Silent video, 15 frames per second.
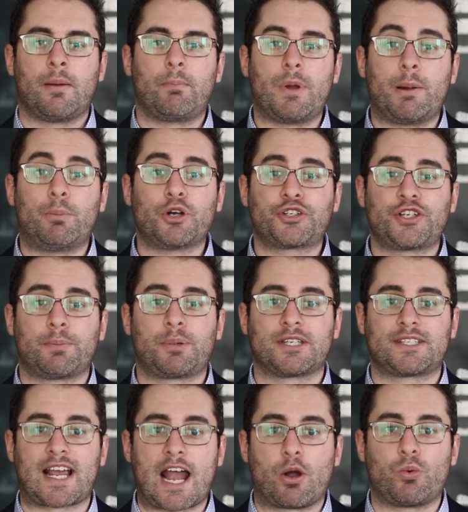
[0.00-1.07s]

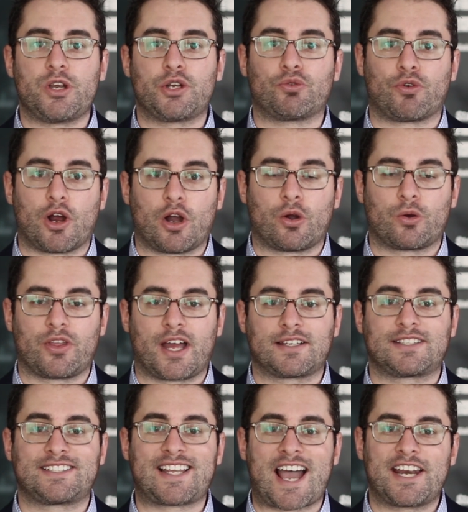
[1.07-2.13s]
Membership is how we grow.
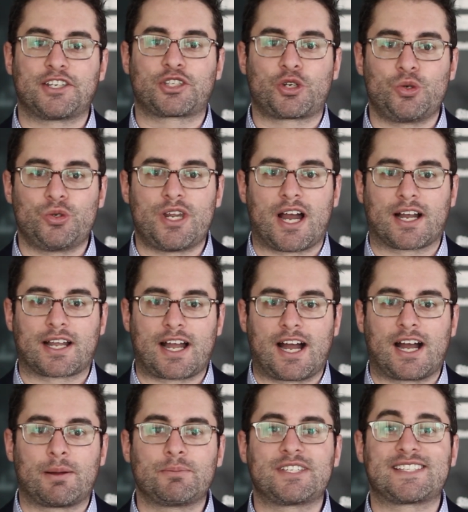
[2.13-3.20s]
That's
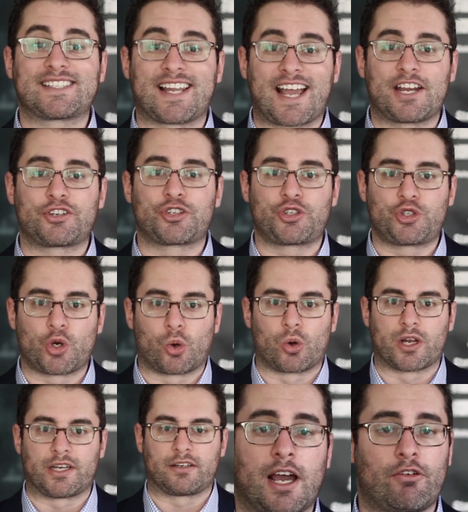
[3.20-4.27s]

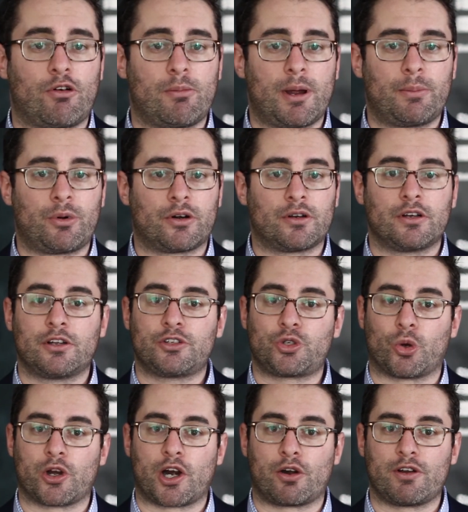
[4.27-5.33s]
statuscoup.com/join. And remember,
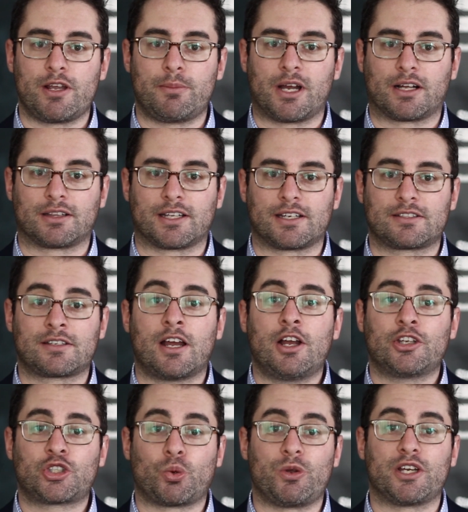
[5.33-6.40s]
join our email list
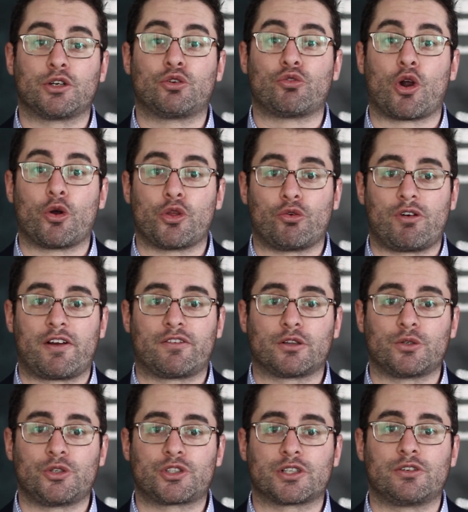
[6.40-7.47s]
so we can grow the
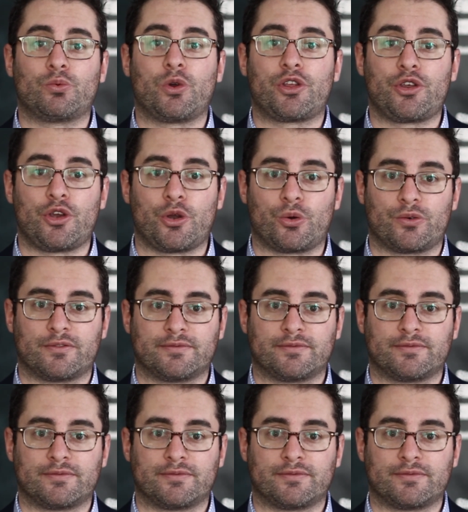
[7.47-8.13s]
revolution with you.